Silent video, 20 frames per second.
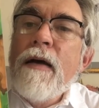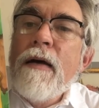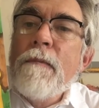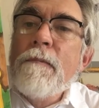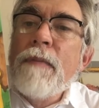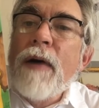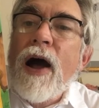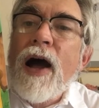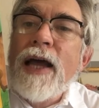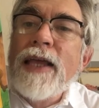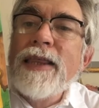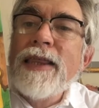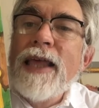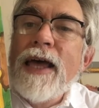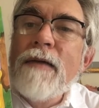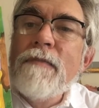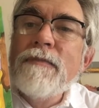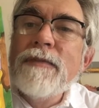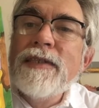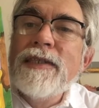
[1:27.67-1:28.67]
behind
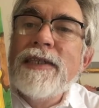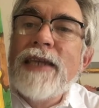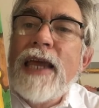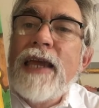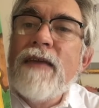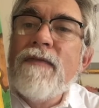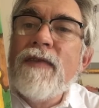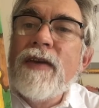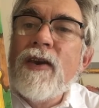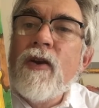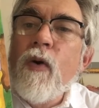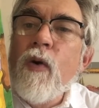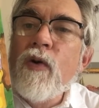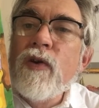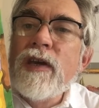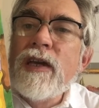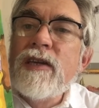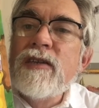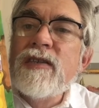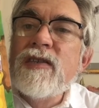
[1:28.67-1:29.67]
them, David
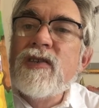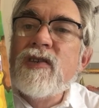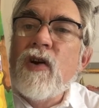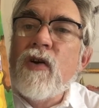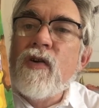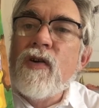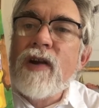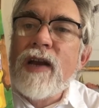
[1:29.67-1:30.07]
holding a stone,